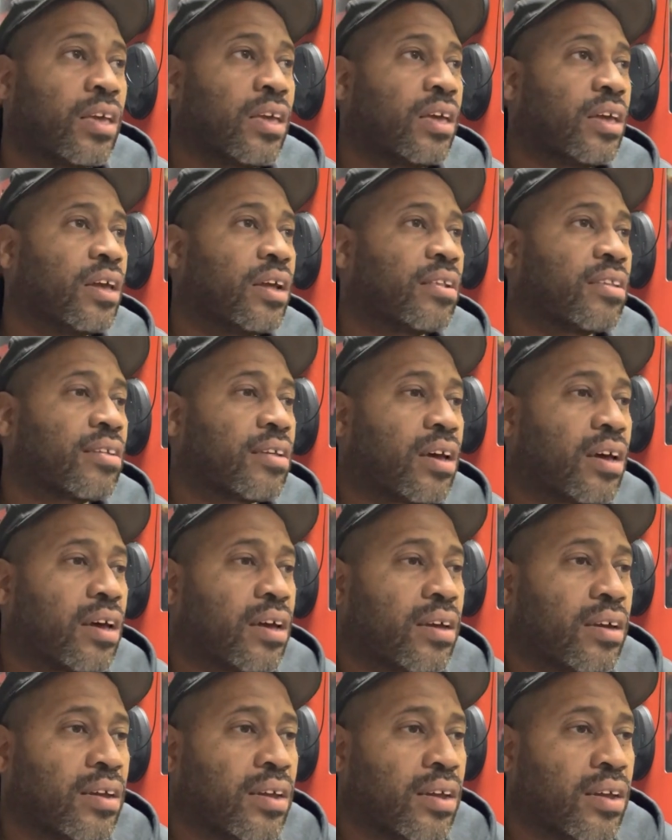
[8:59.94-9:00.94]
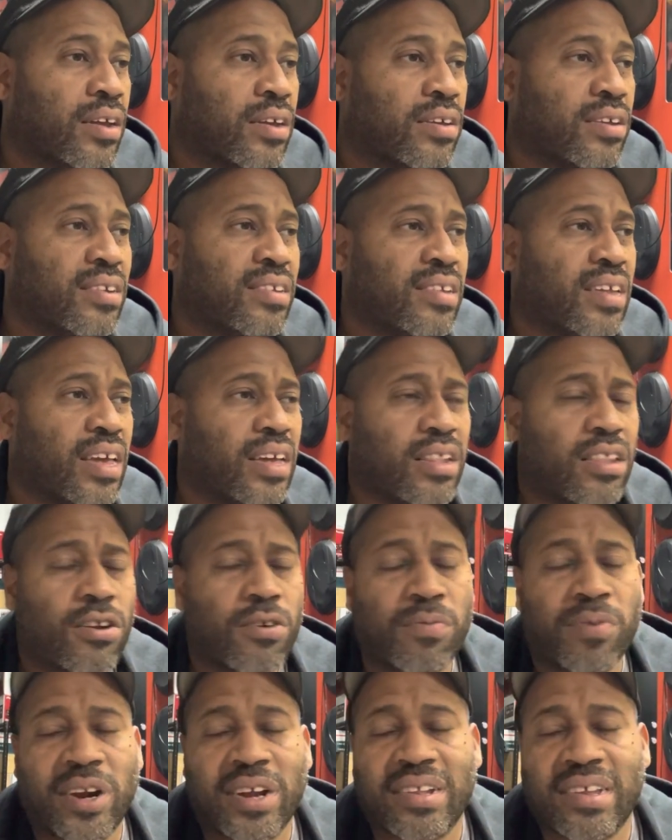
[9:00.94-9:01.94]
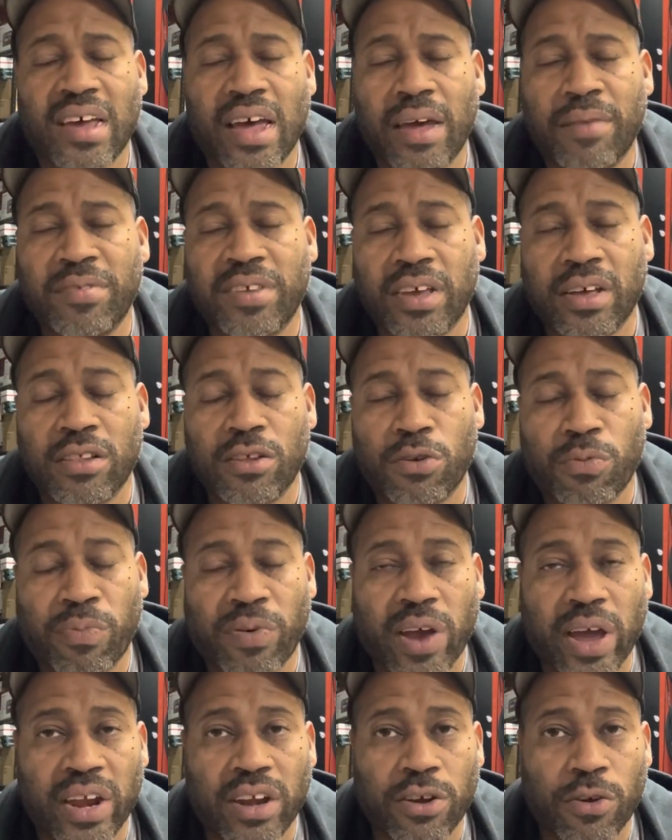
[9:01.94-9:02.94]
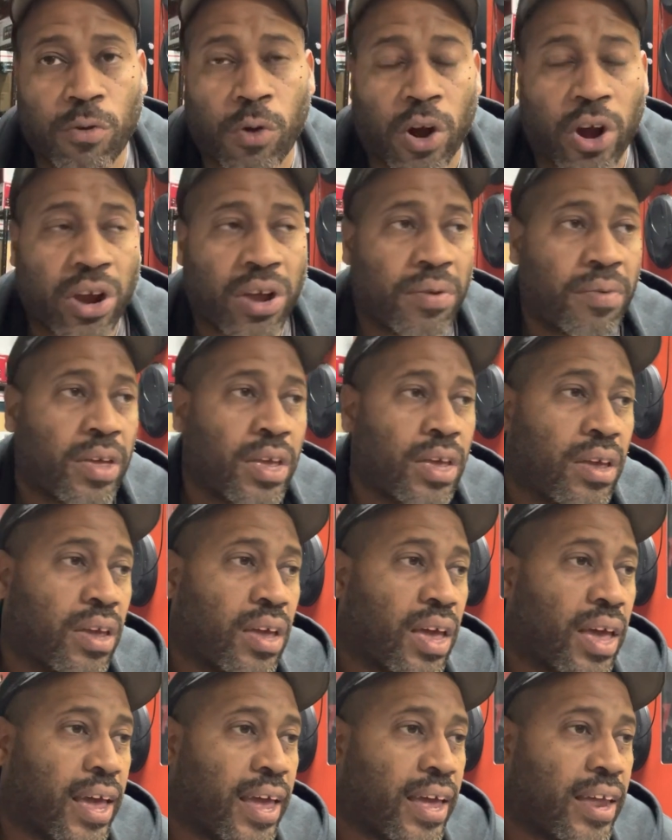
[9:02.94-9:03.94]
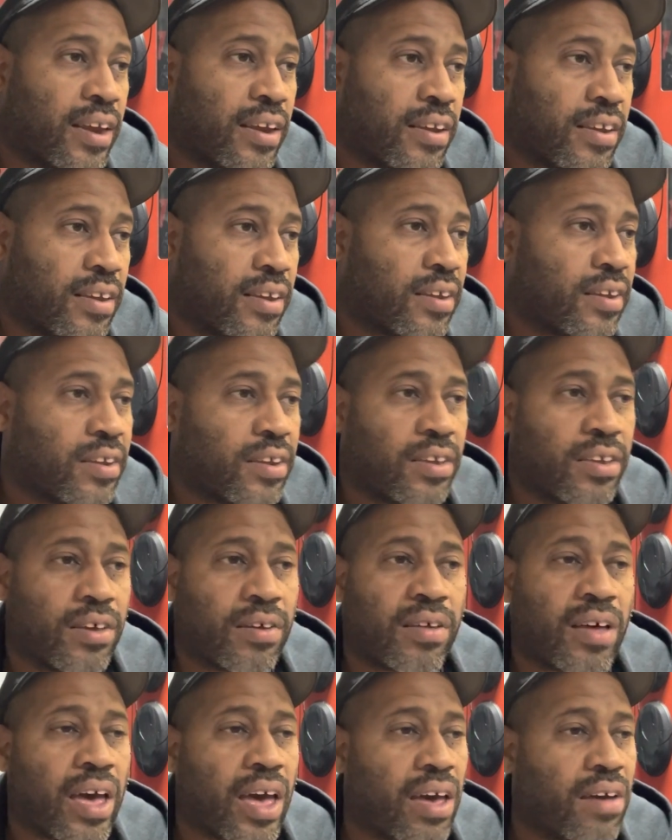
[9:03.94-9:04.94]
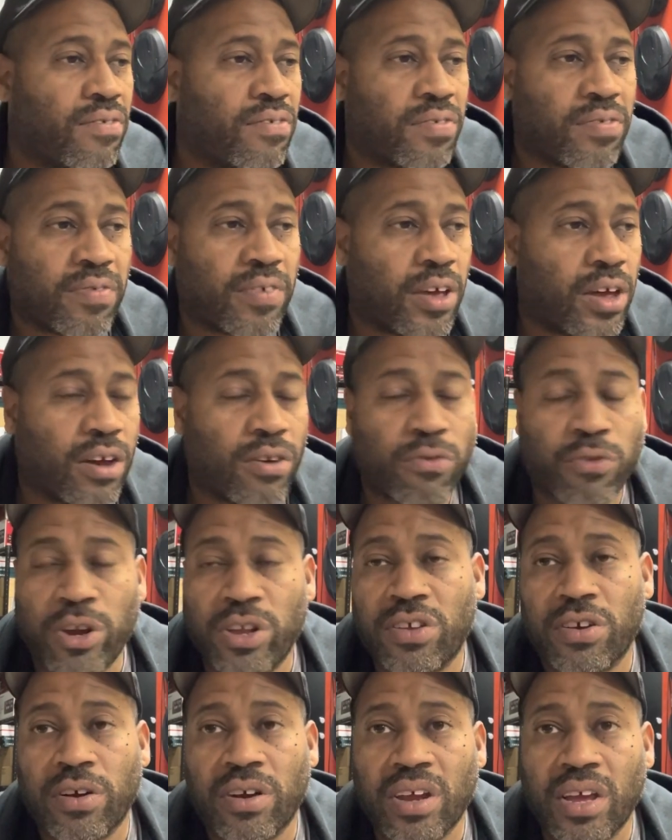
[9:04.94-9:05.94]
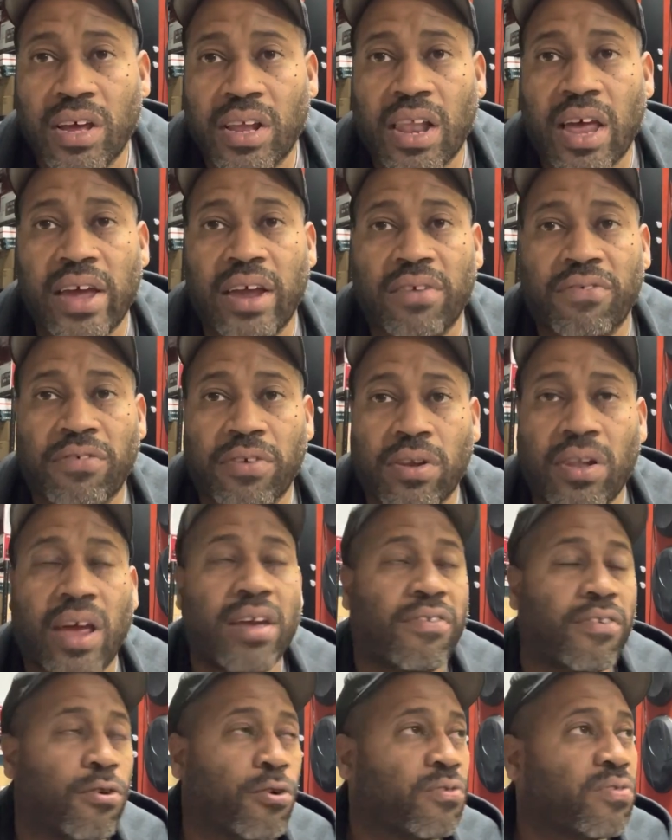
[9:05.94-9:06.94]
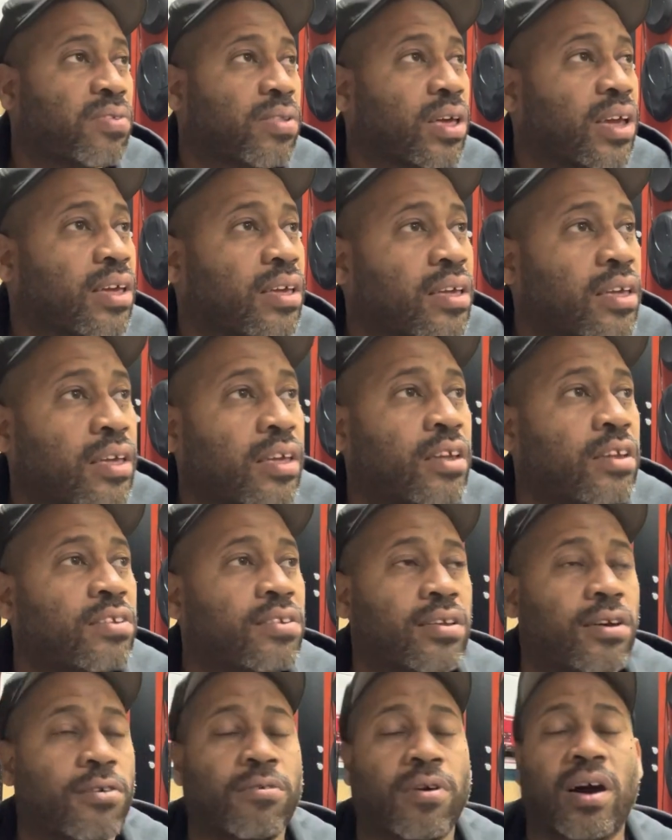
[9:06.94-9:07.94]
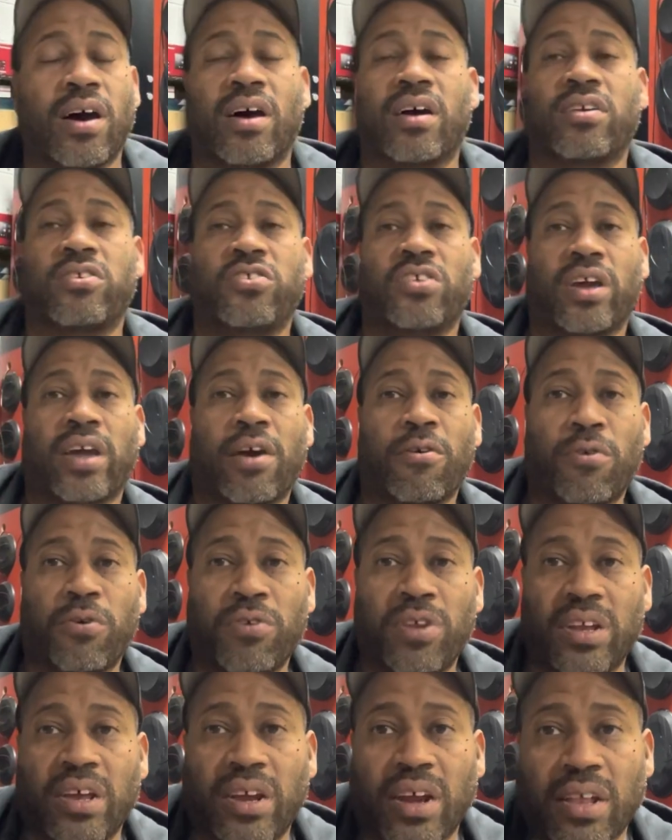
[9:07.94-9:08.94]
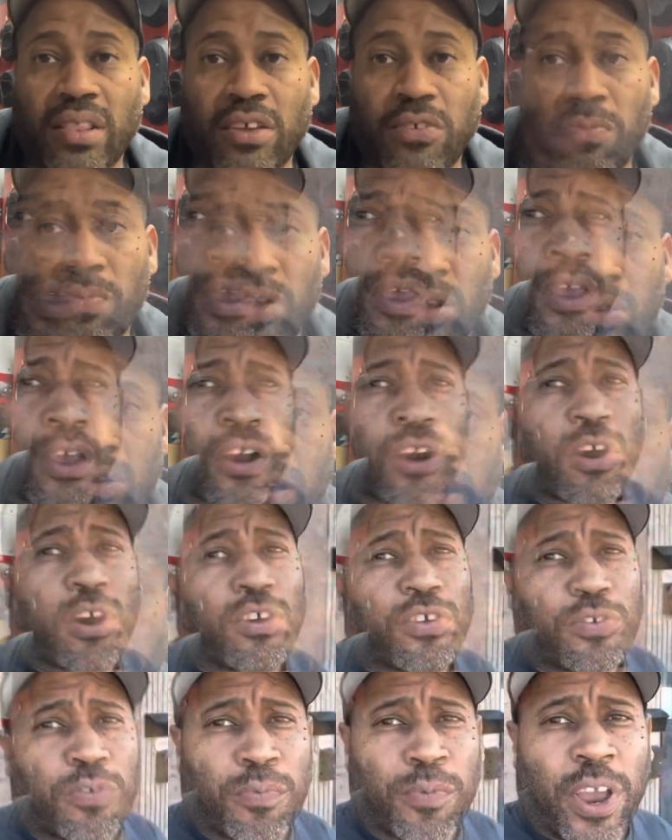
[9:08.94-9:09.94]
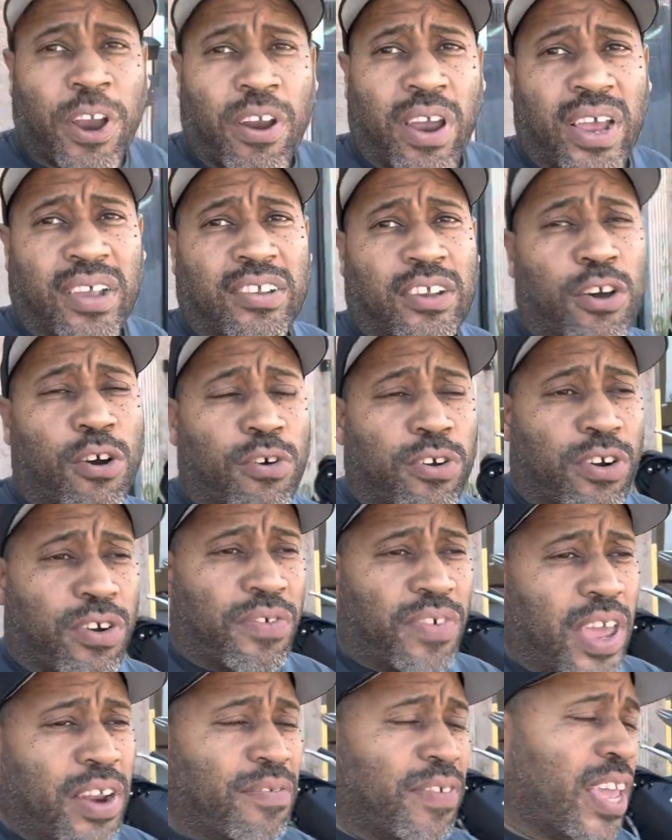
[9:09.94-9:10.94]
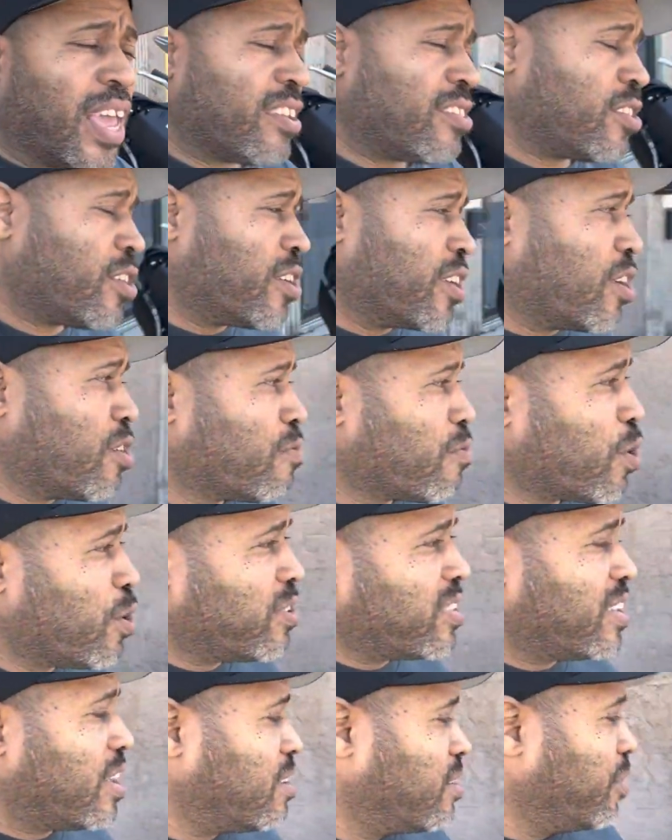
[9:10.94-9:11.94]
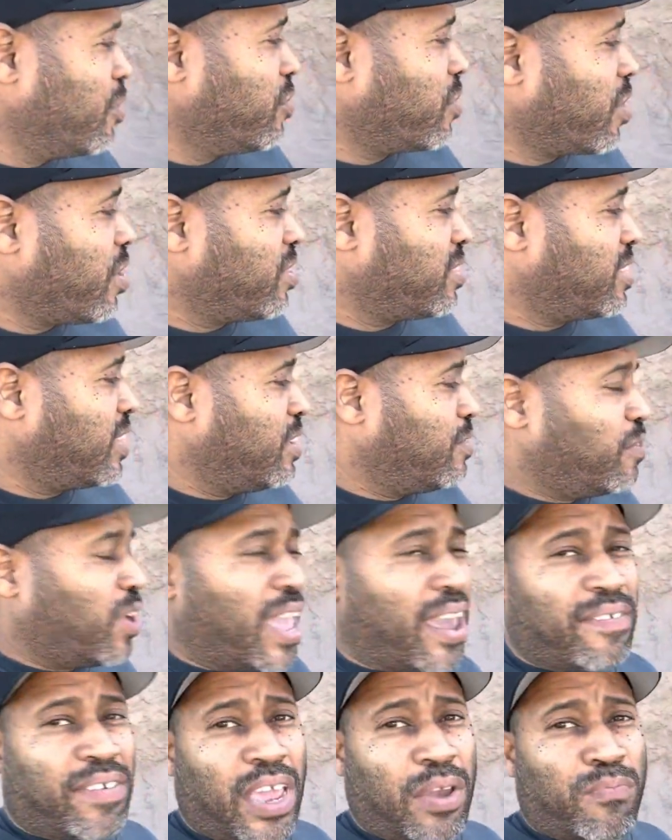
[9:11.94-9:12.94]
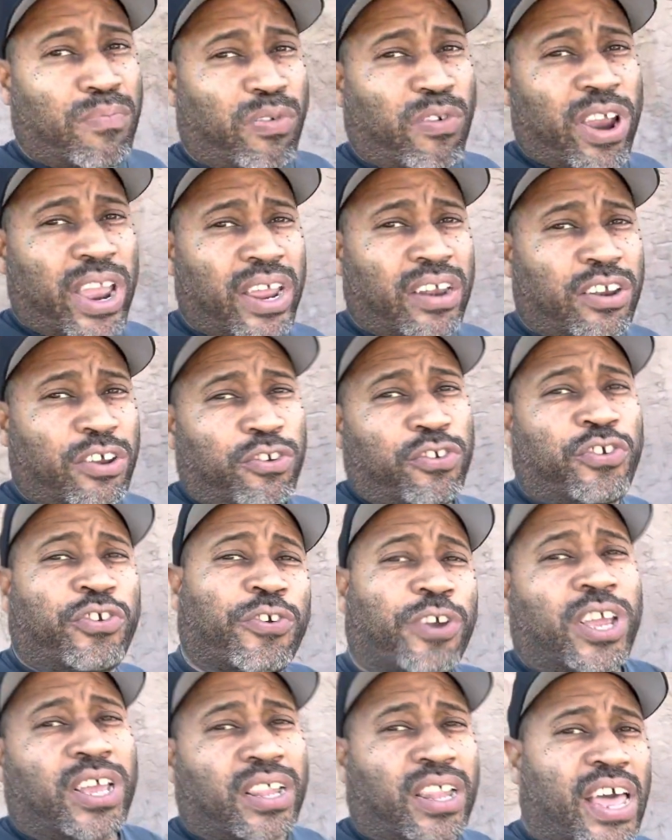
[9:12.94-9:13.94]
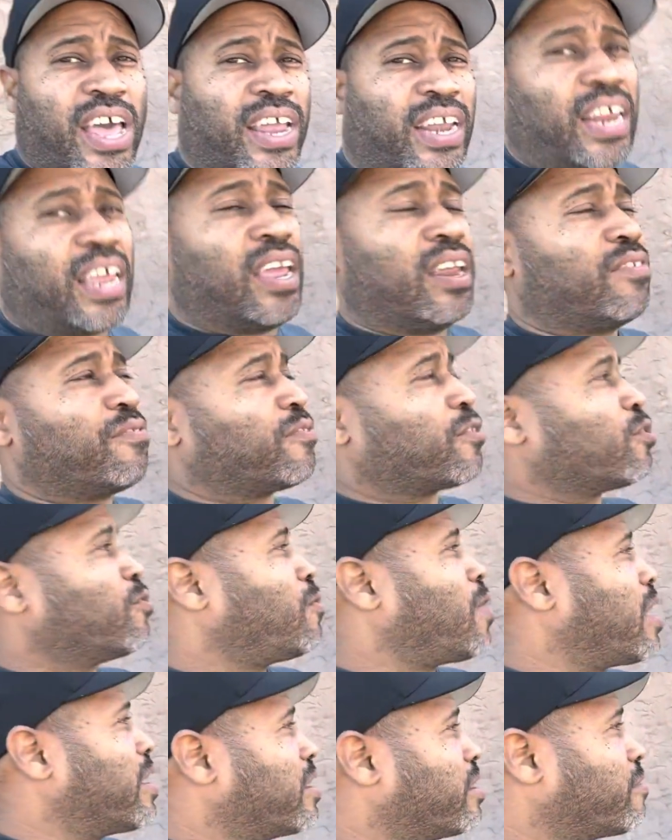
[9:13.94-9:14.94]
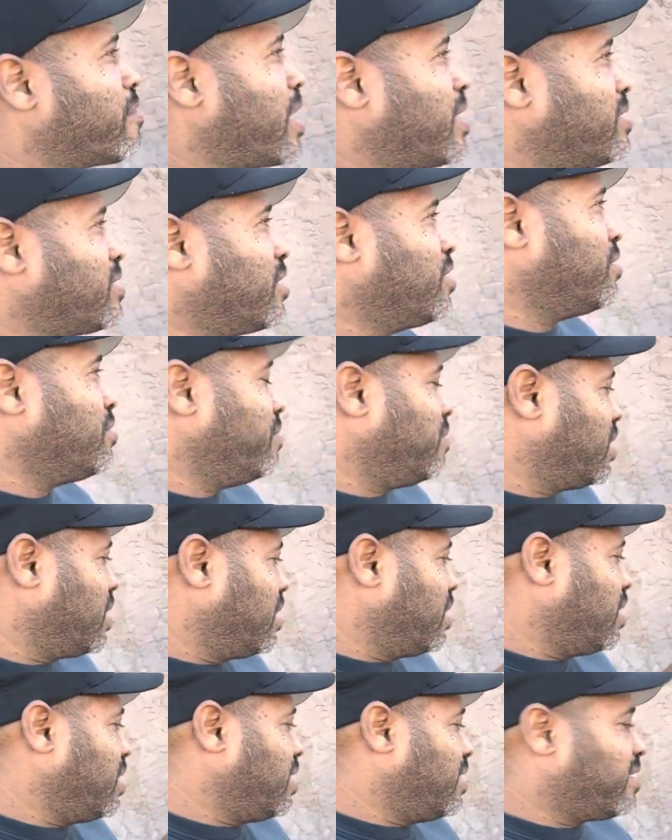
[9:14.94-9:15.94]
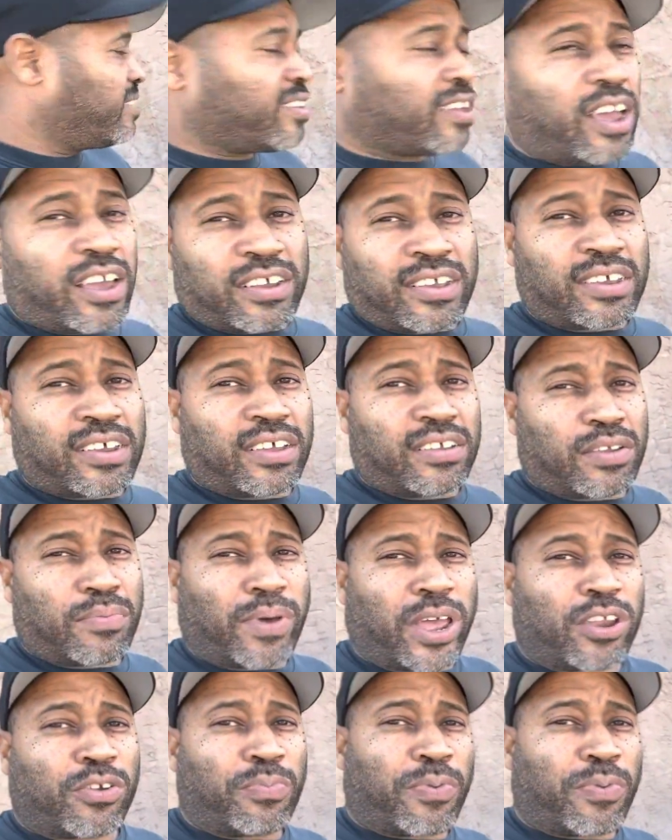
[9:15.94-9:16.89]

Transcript: it's uh, just take a little bit of time, take a little pride in your work, and you'll have a returning client for life, hopefully. So uh, check out what we did on this build. Carlos Ramirez, owner of NVS Audio in Roselle, New Jersey. We have a brand new Street Glide in for a wiring rescue. It sucks because the bike's